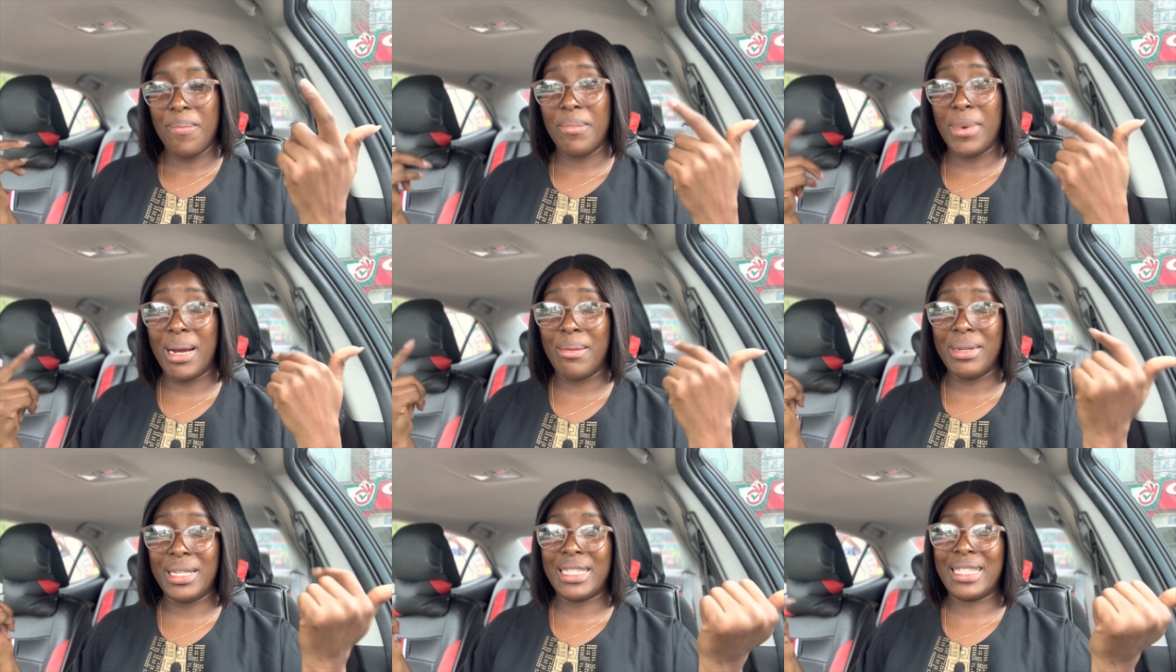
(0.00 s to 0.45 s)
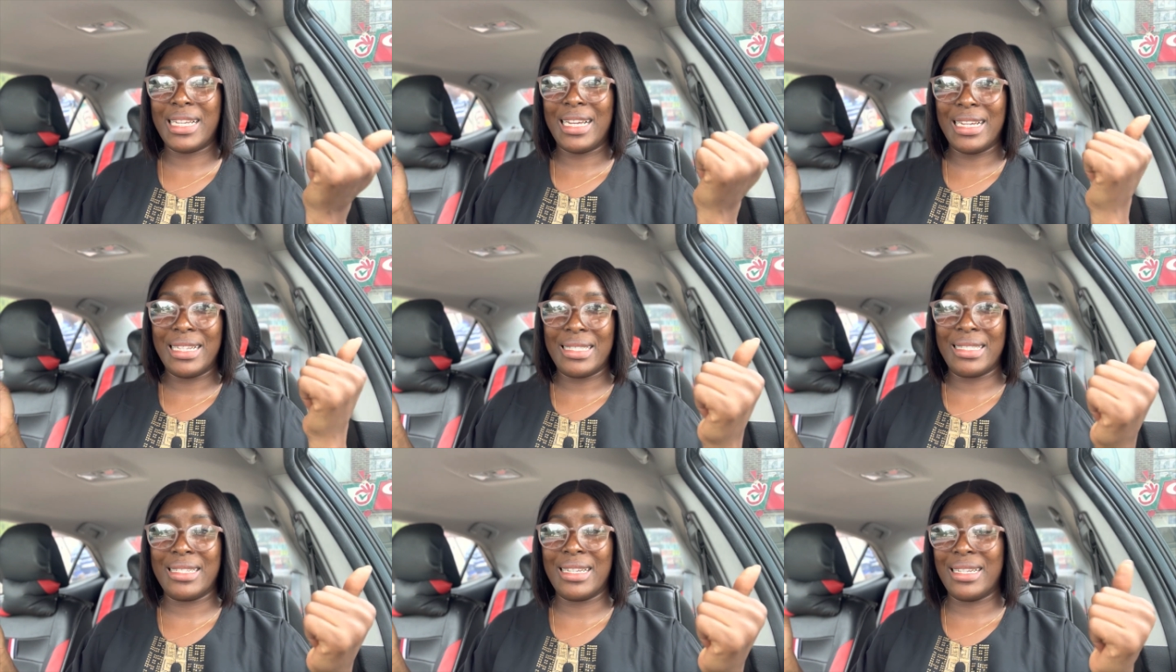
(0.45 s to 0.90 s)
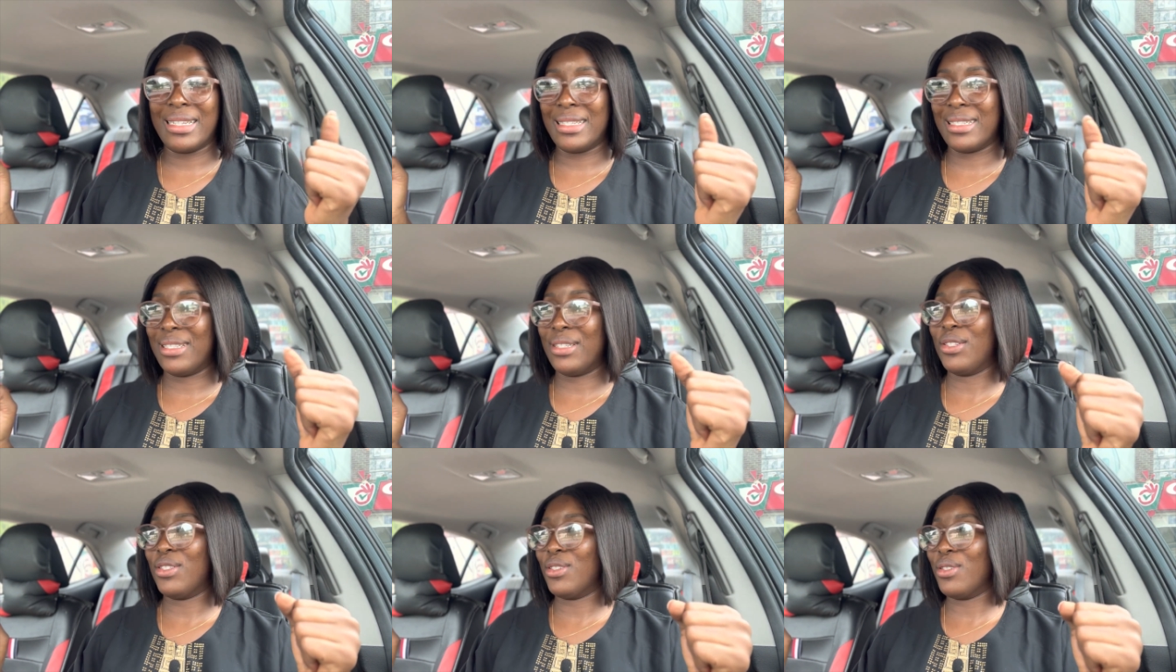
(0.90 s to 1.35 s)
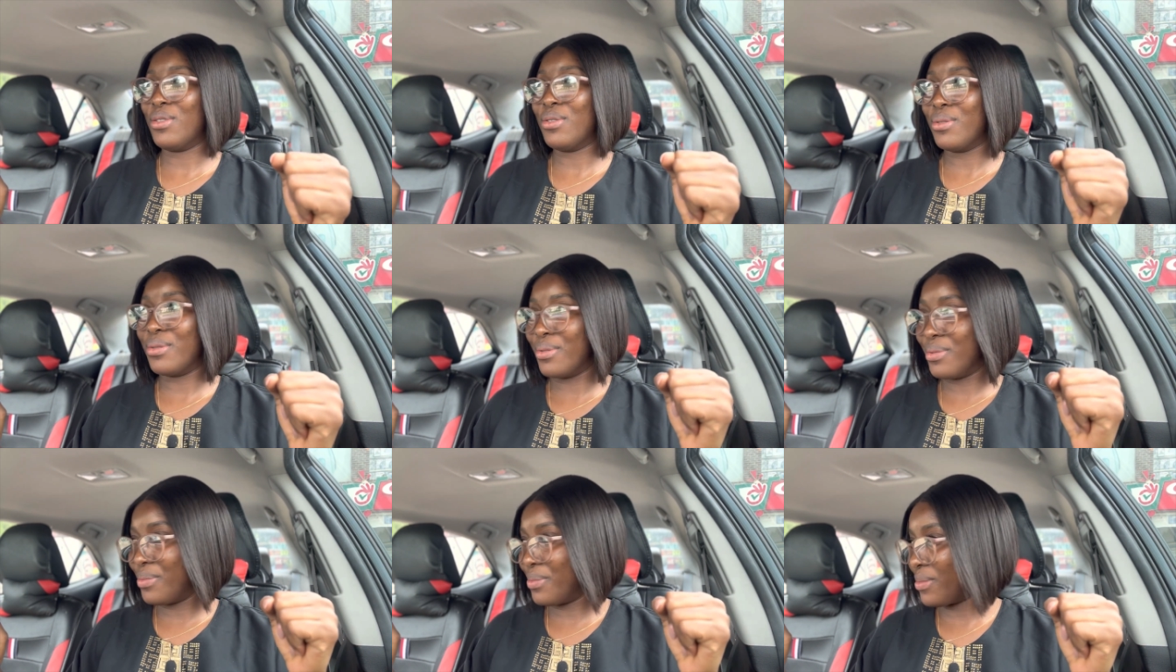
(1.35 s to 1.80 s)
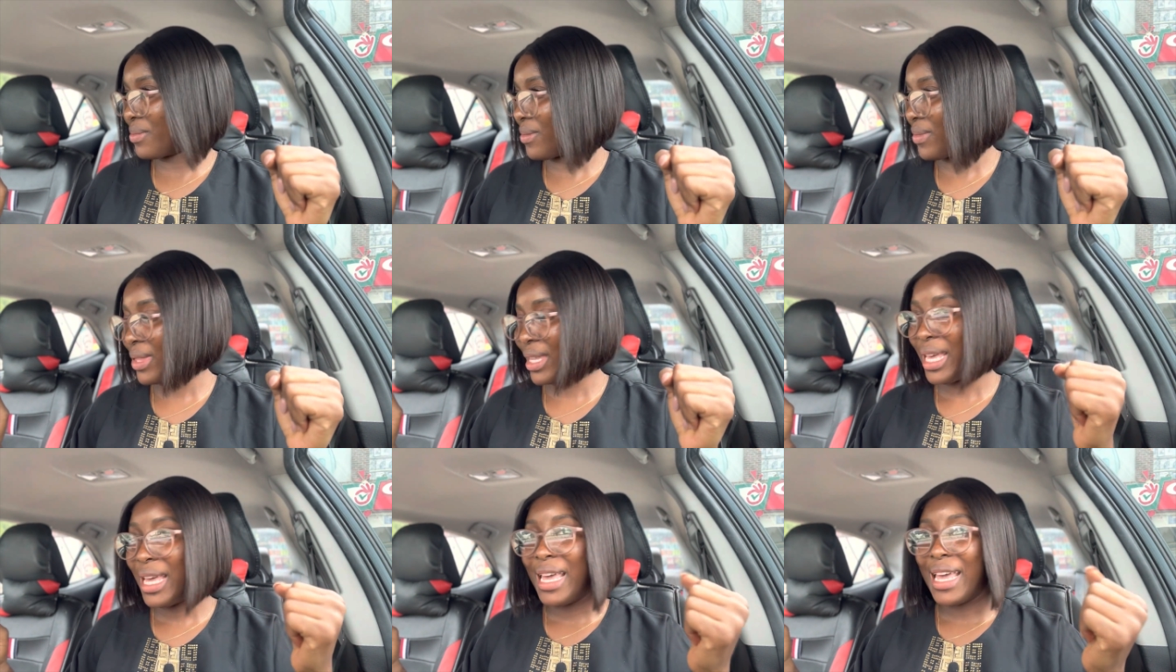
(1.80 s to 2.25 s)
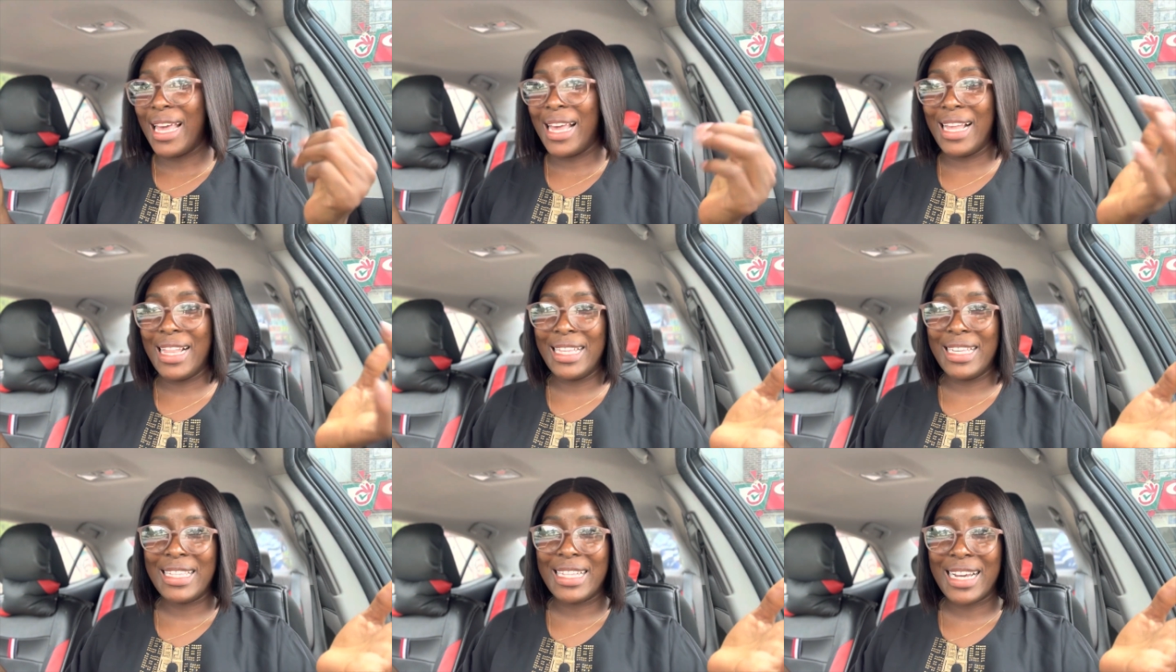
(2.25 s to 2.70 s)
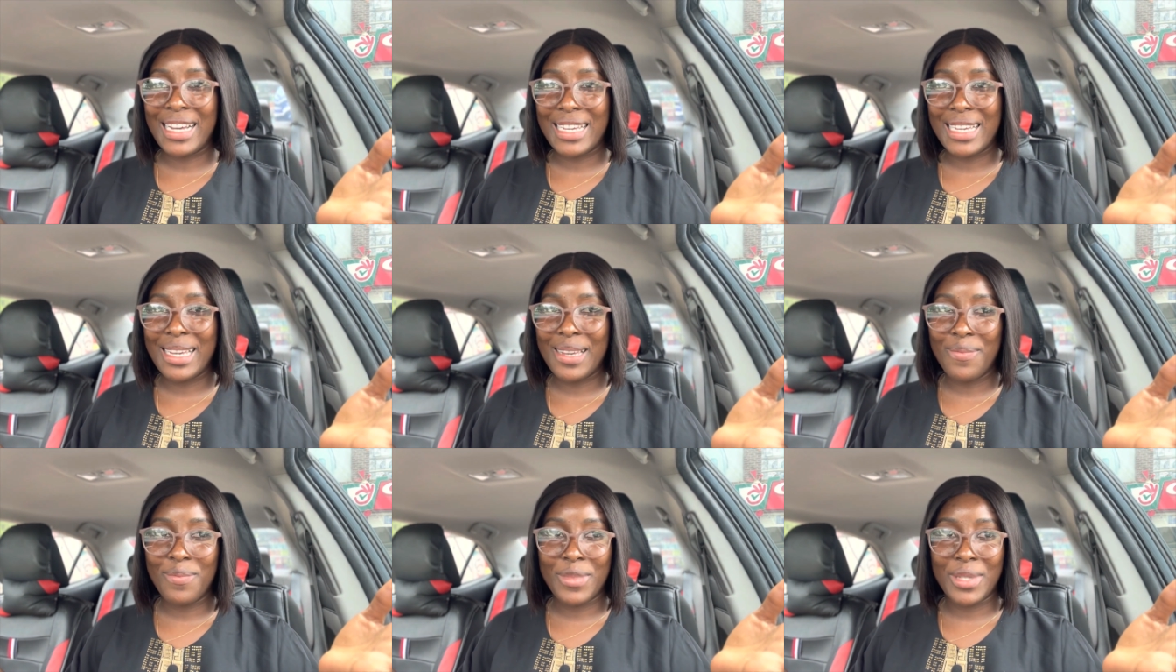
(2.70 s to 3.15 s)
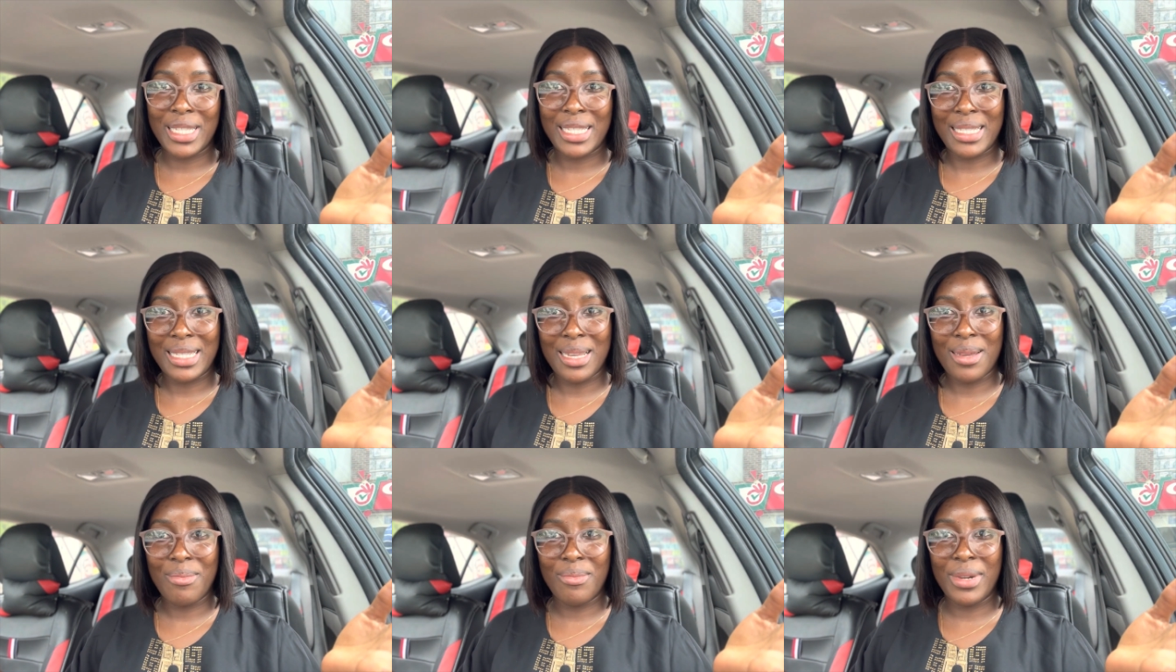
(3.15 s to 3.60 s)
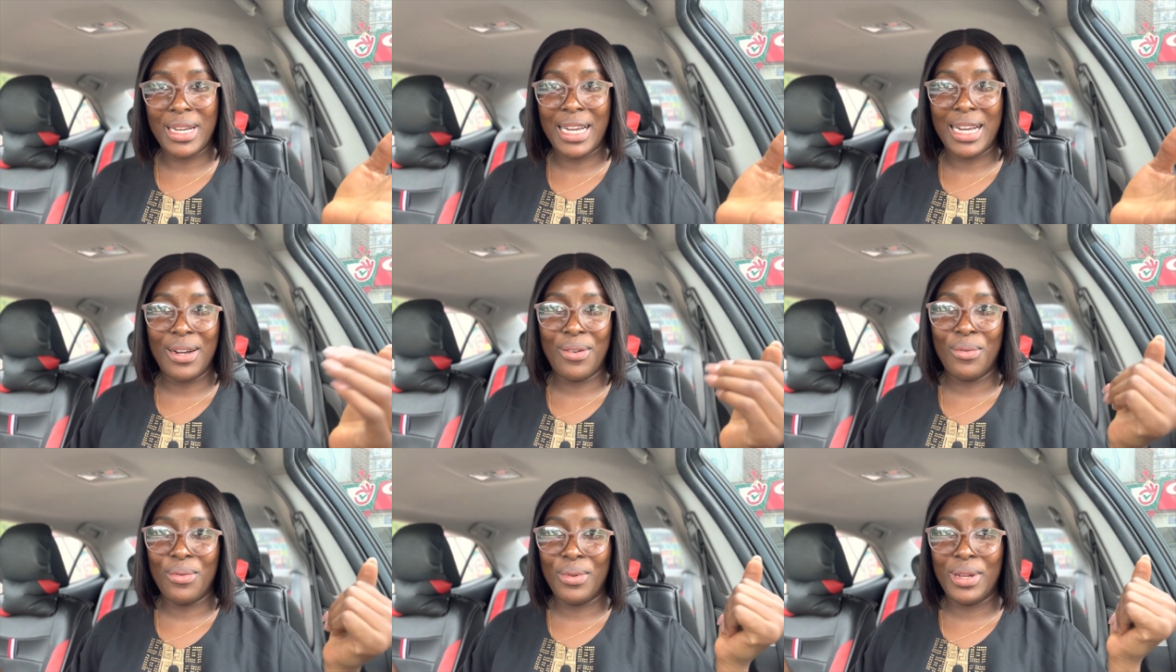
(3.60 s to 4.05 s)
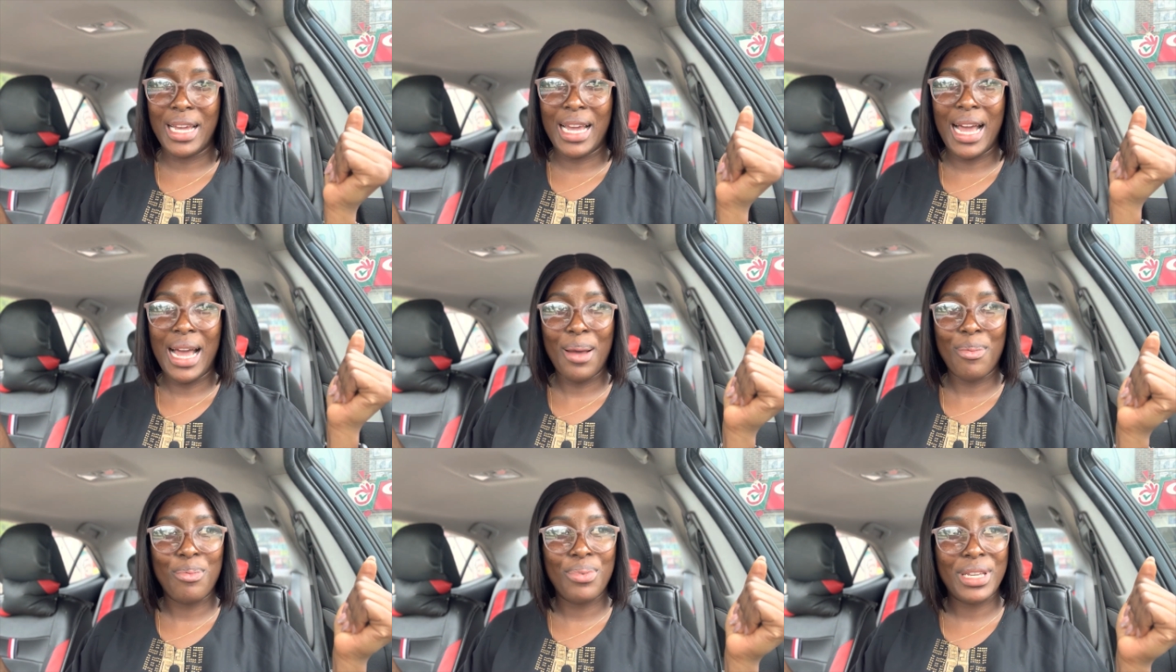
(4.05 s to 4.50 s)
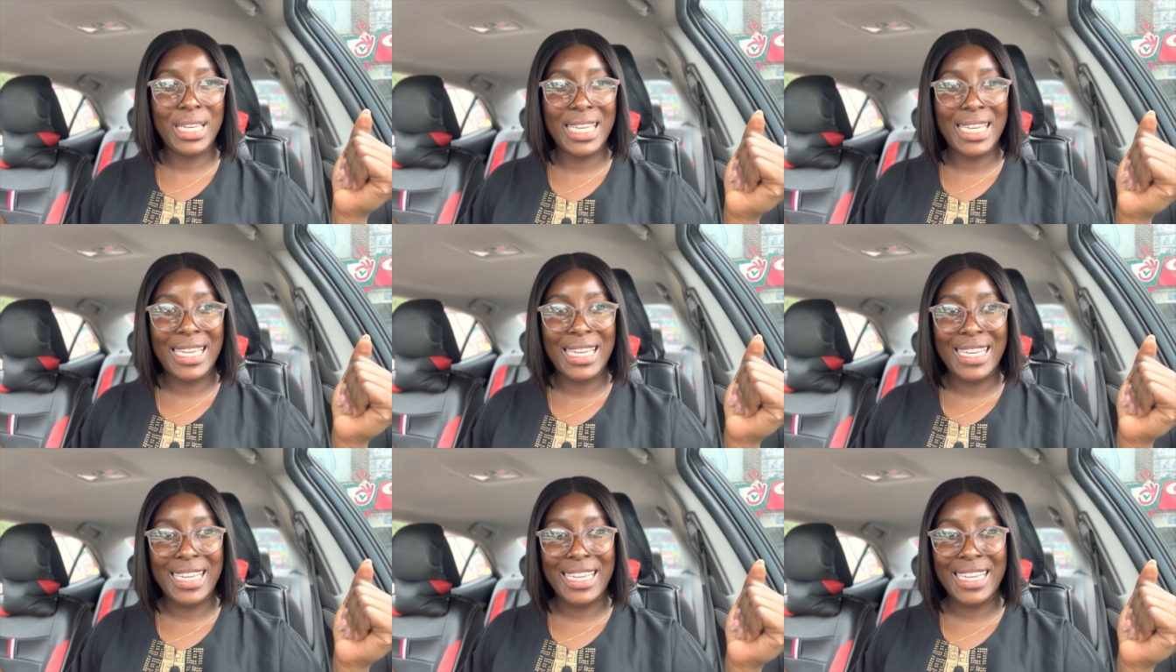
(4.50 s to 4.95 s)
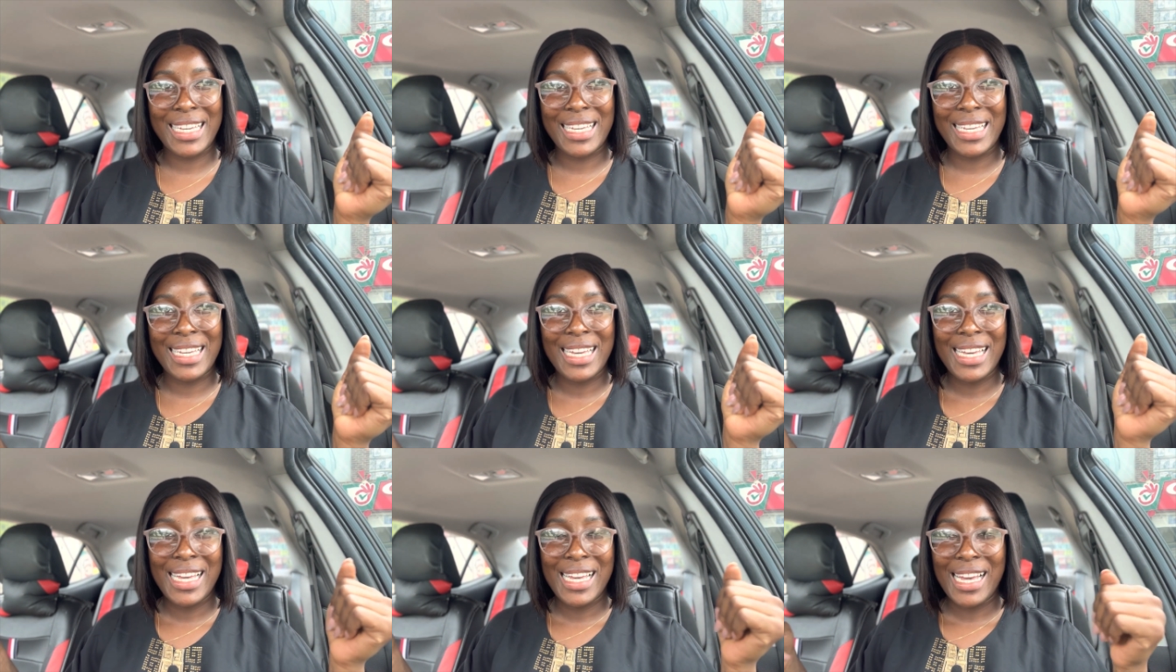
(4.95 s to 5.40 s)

Mommy's got this. So Elena came December, and we were happy.